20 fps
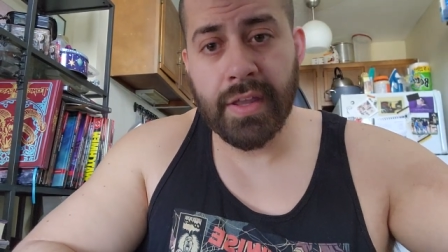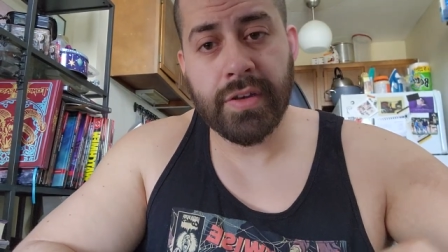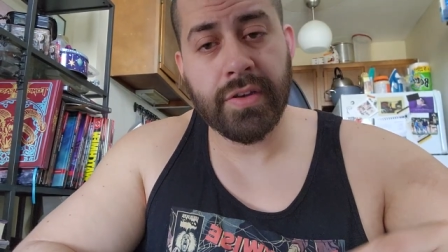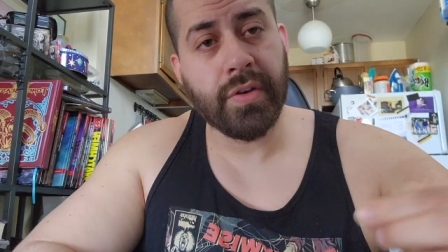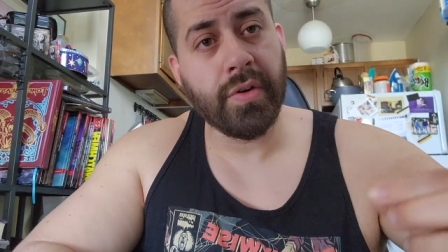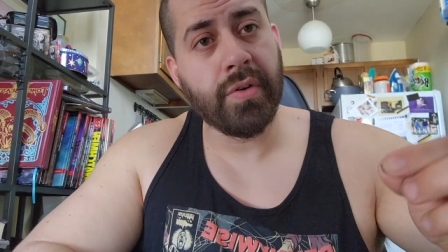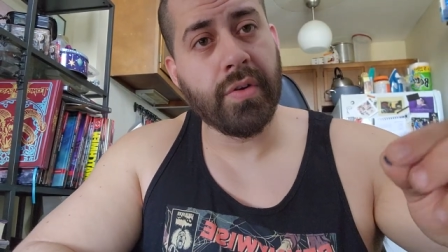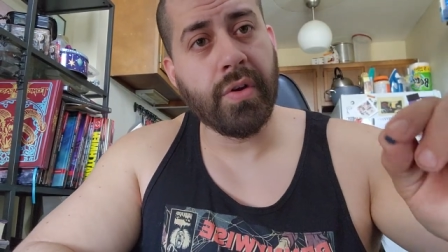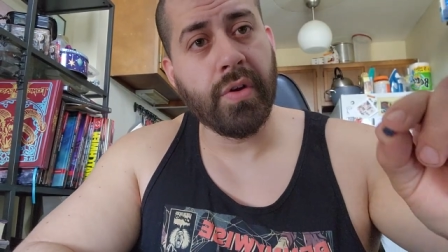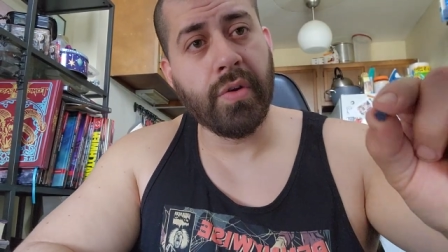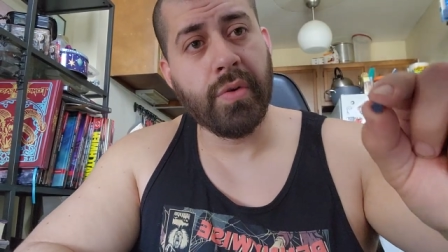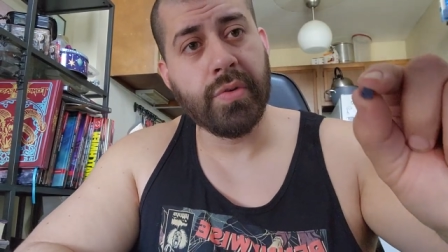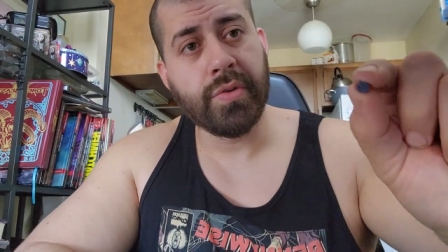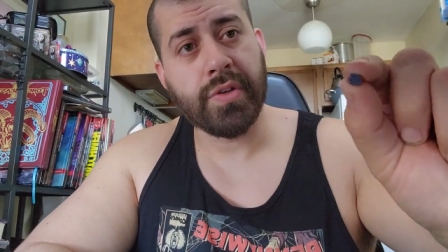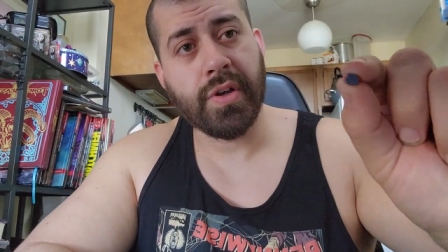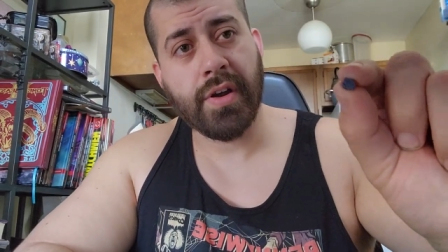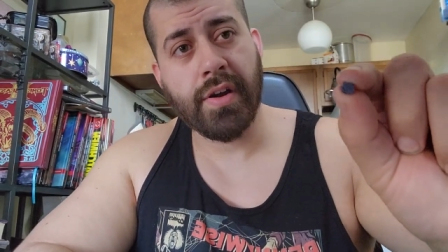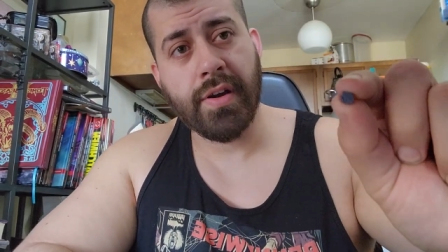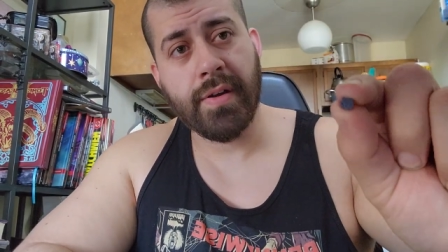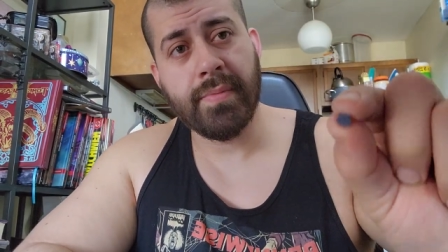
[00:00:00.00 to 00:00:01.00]
Don't know
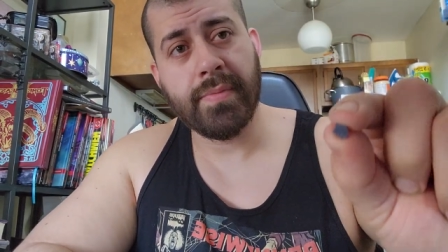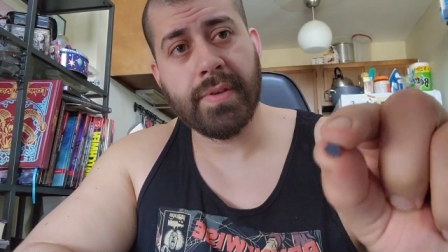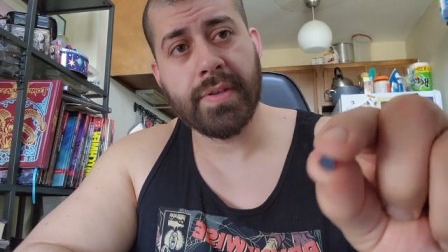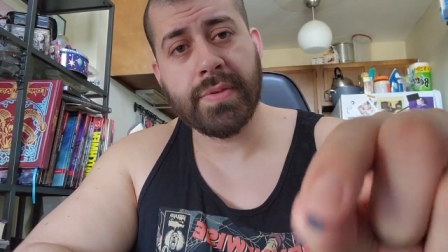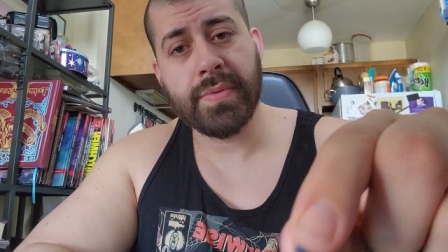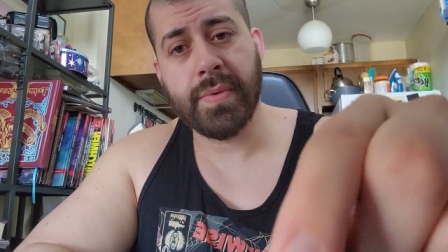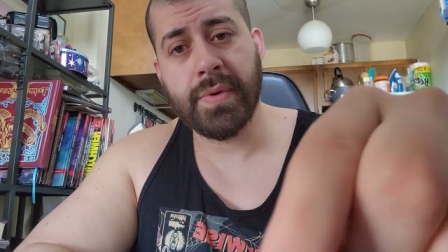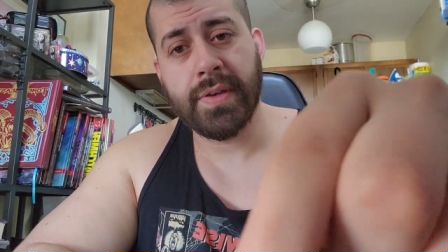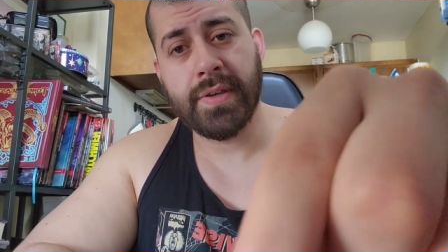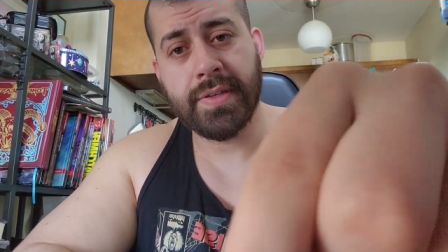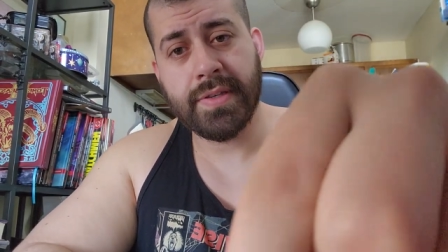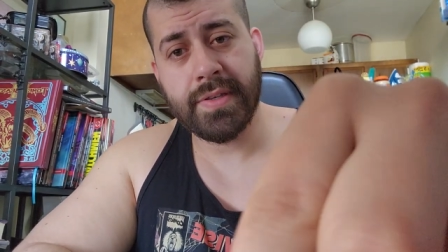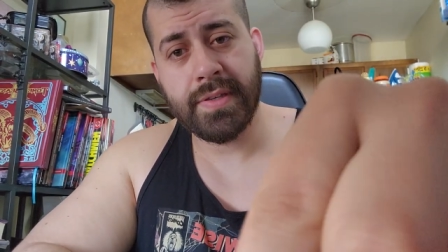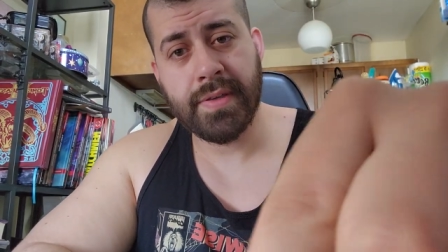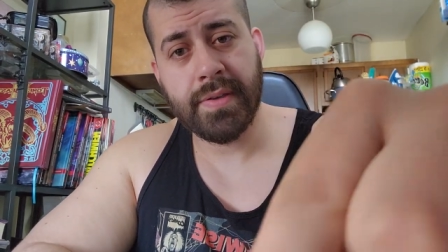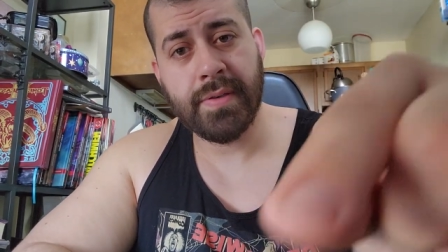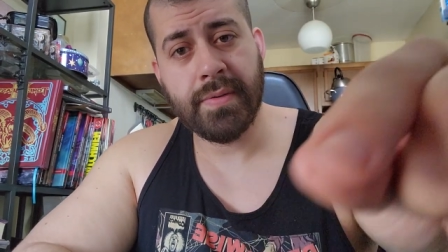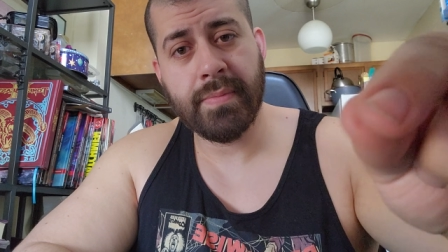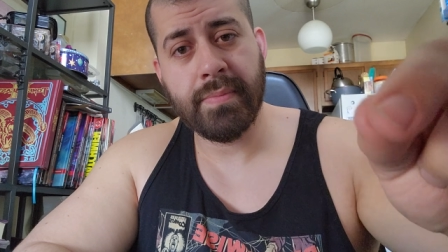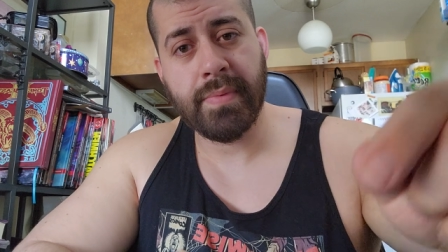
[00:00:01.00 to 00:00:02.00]
whose arm this was,
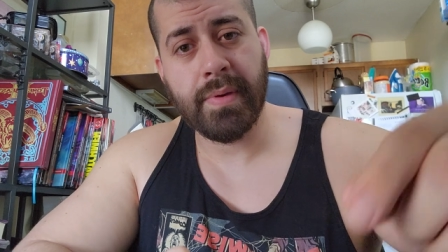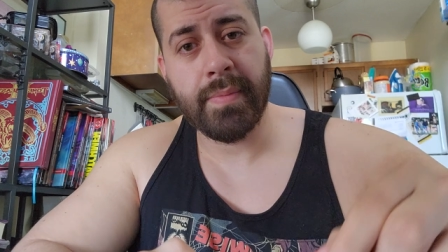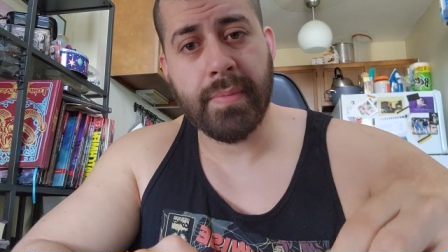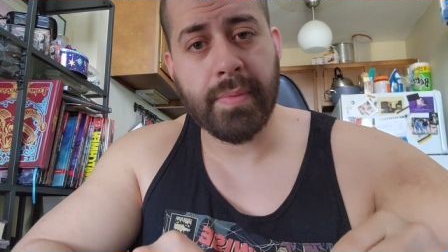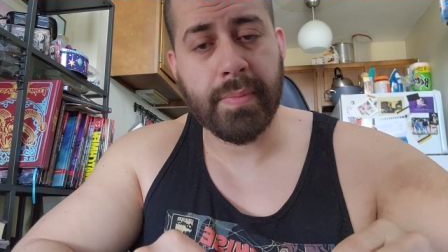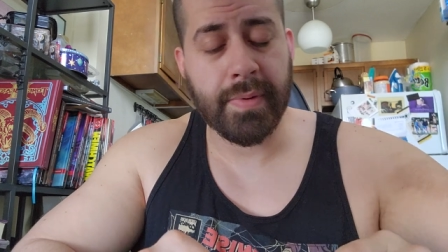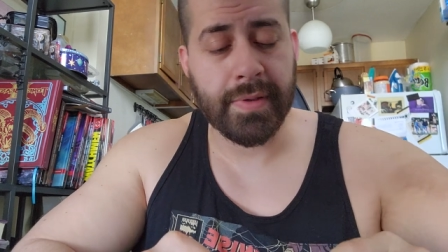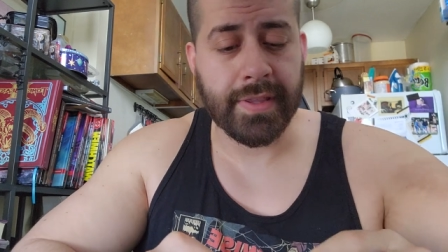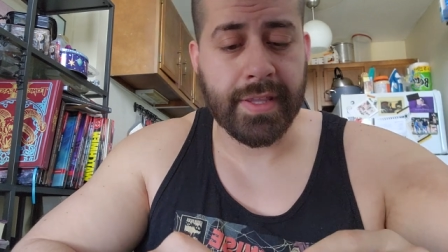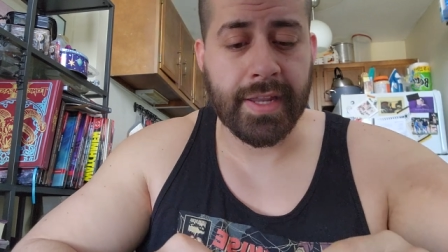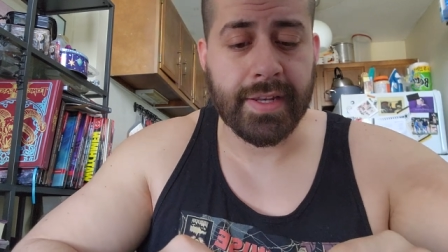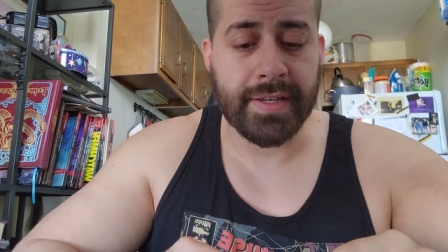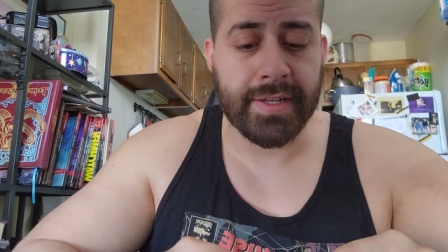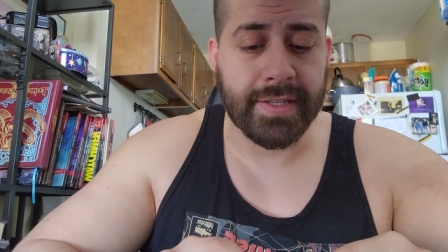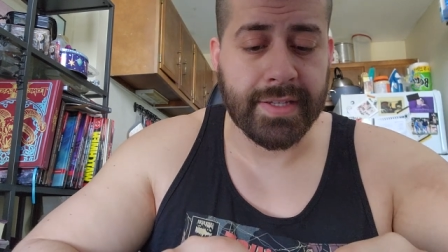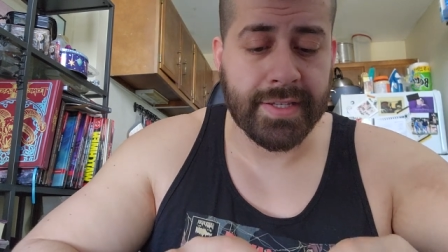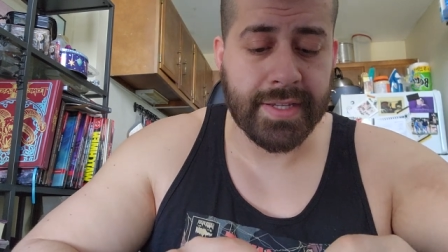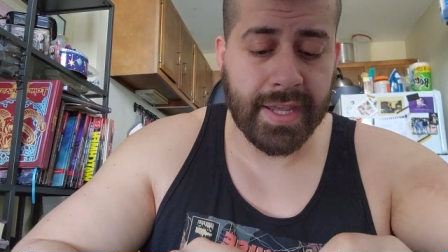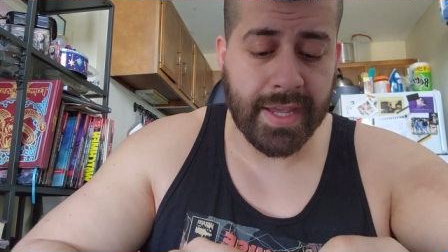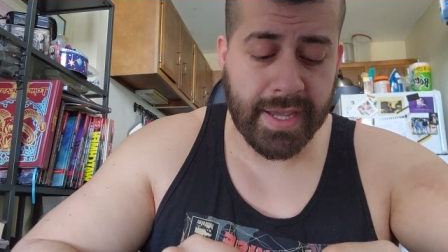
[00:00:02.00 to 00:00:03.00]
but I'm going to put that
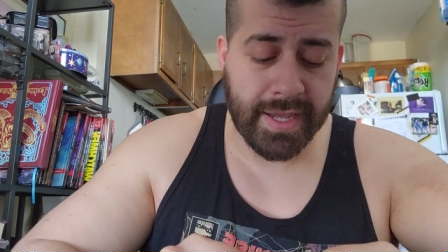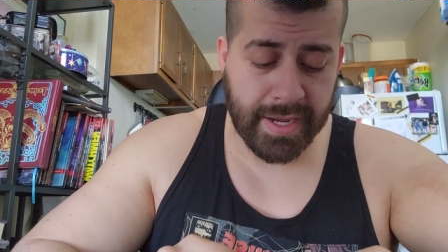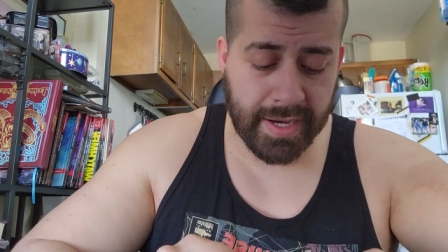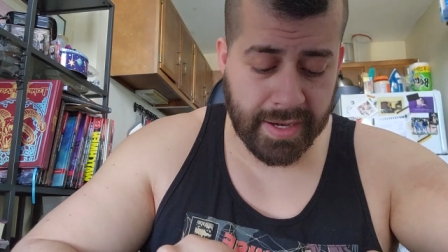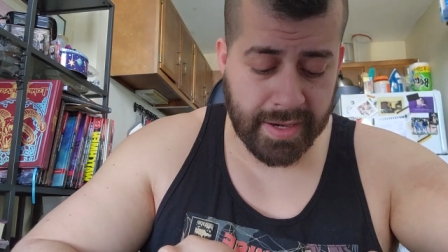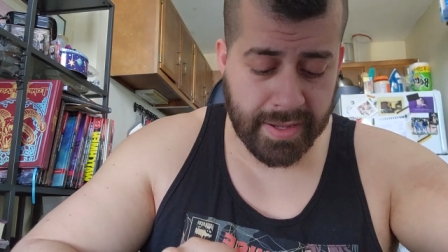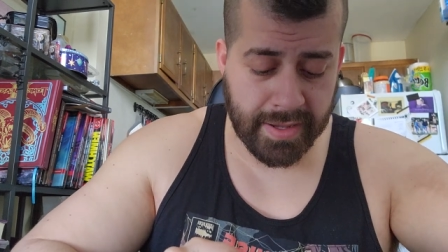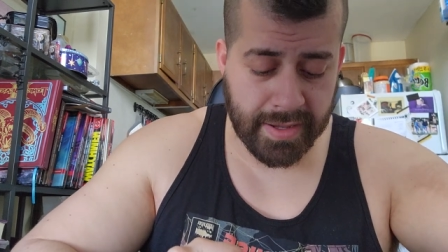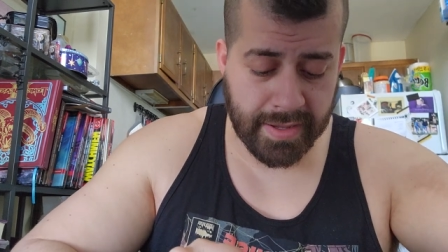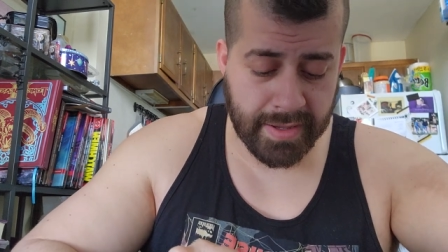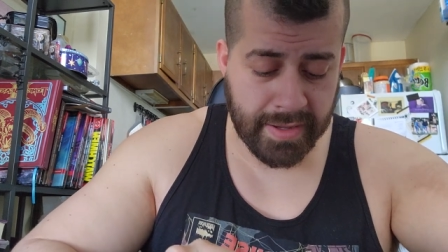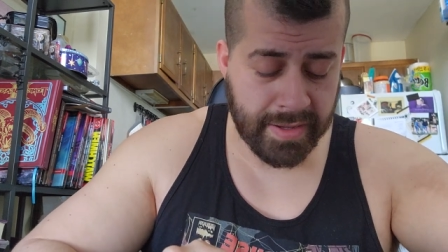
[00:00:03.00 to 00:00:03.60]
to side.